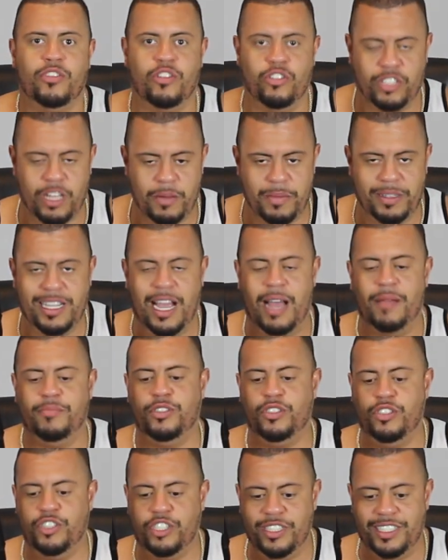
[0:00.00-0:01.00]
There's going to be
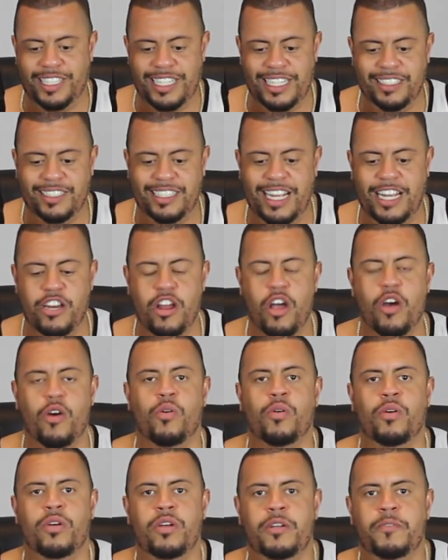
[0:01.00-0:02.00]
times you just need to say
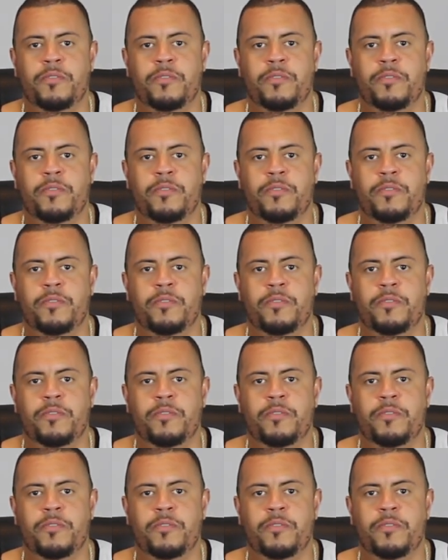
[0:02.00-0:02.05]
no.